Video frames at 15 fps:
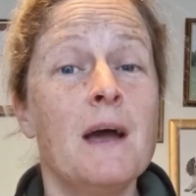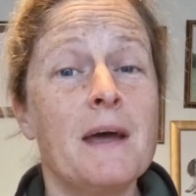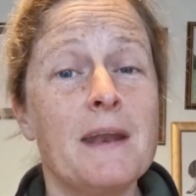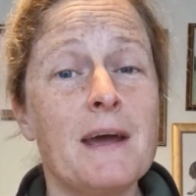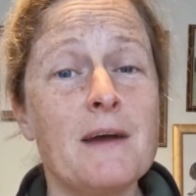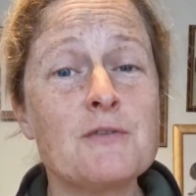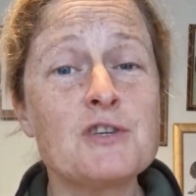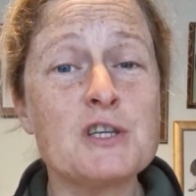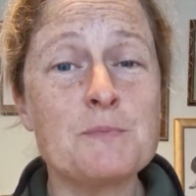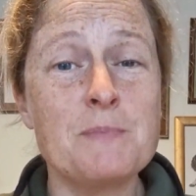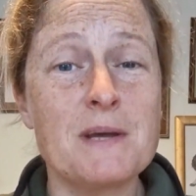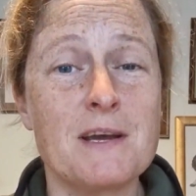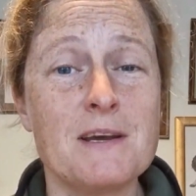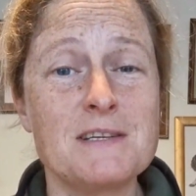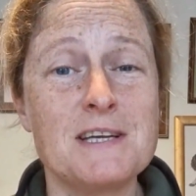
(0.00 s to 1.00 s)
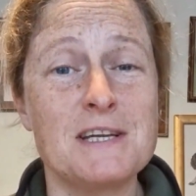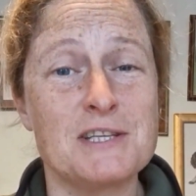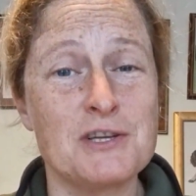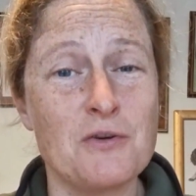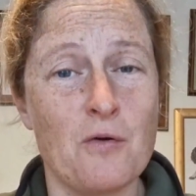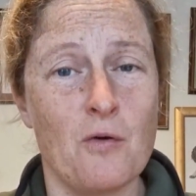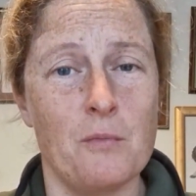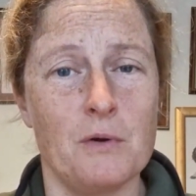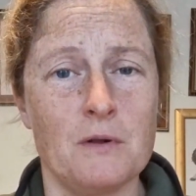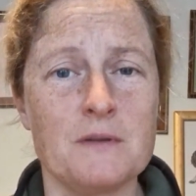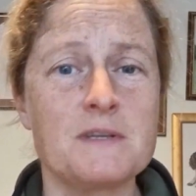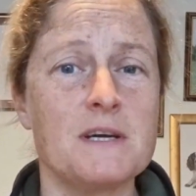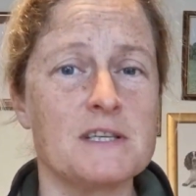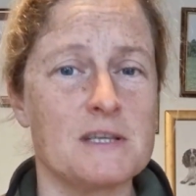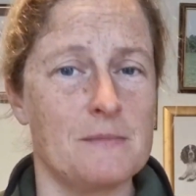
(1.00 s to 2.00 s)
Now, just because it's normal
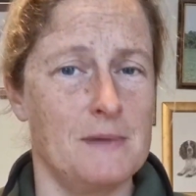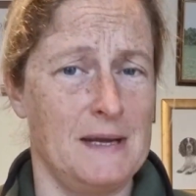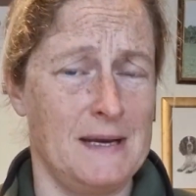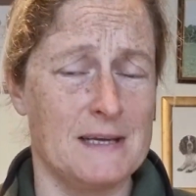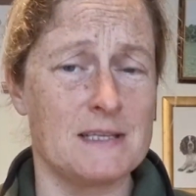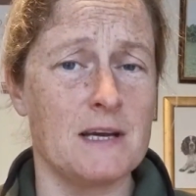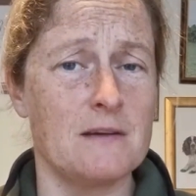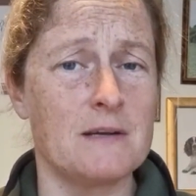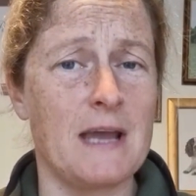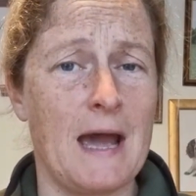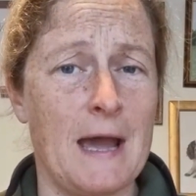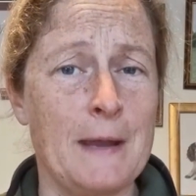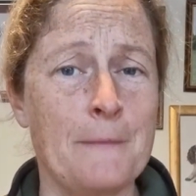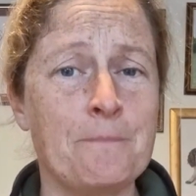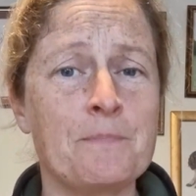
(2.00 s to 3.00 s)
doesn't mean it's okay.